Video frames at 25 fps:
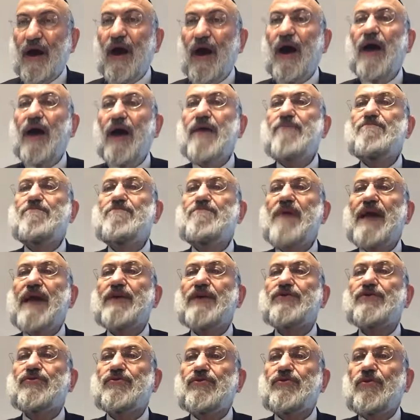I make
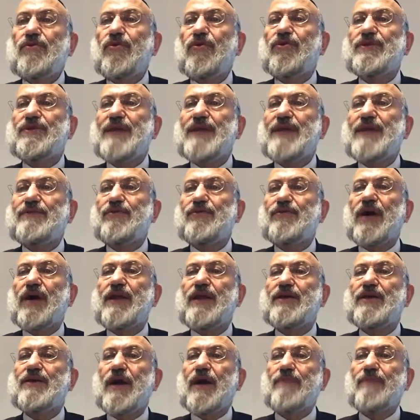sure that you're
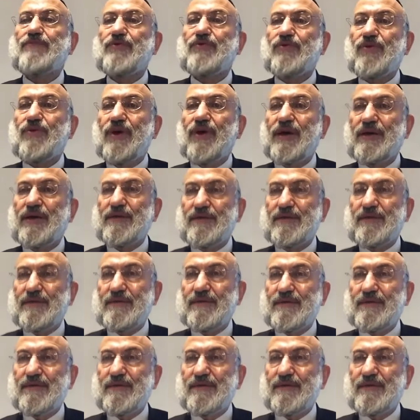going to come to Kohen.